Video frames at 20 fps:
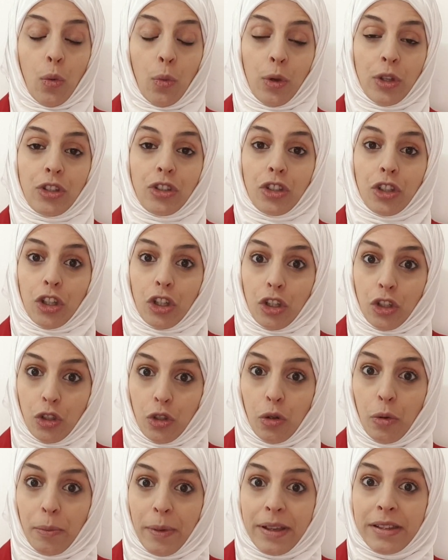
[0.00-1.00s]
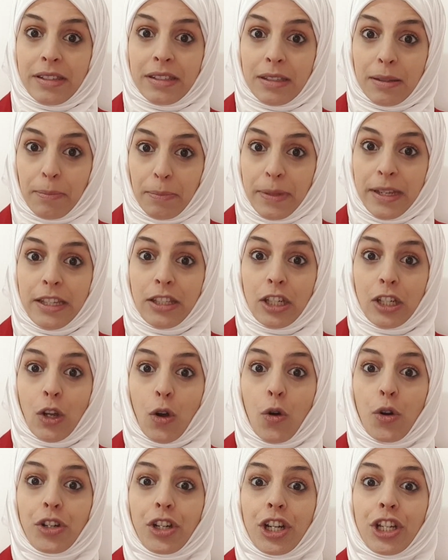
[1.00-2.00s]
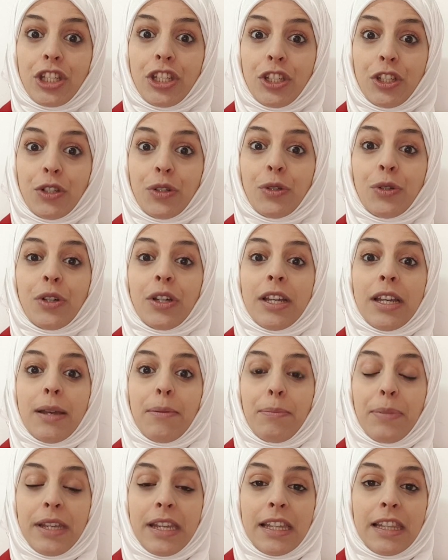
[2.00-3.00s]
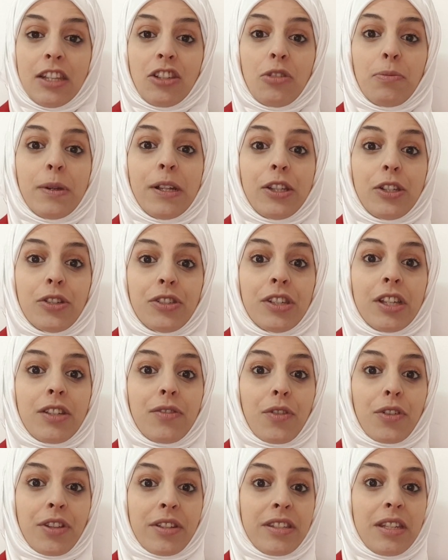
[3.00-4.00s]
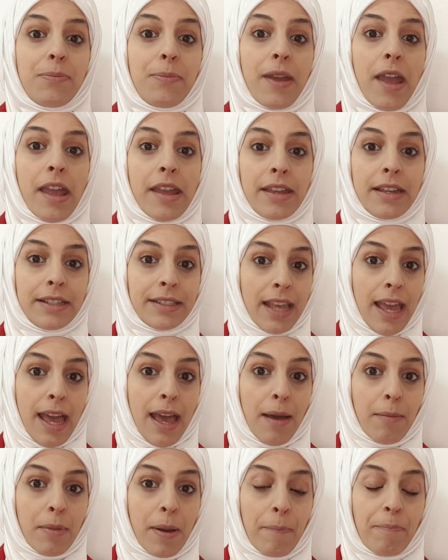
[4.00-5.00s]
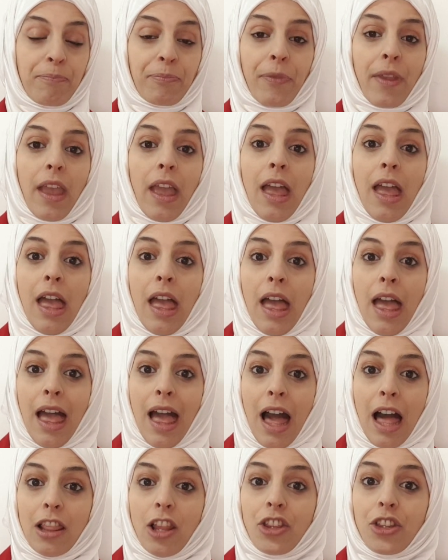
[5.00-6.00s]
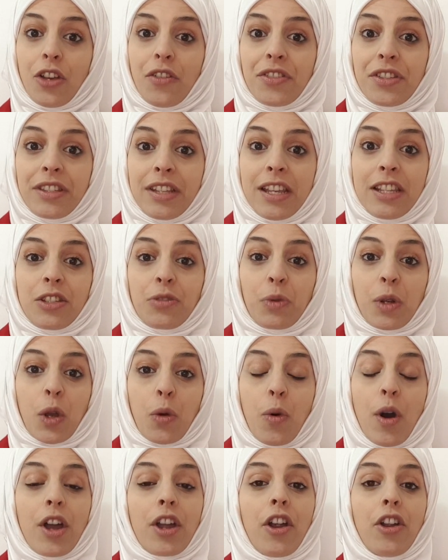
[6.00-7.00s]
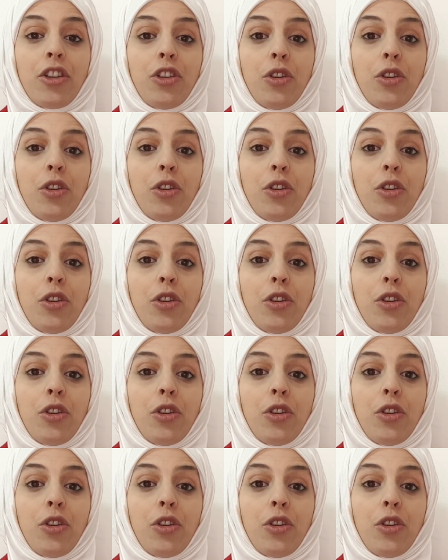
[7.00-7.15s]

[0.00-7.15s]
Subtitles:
which you must meet in order to be eligible to sit for the CPA exam. A lot of states require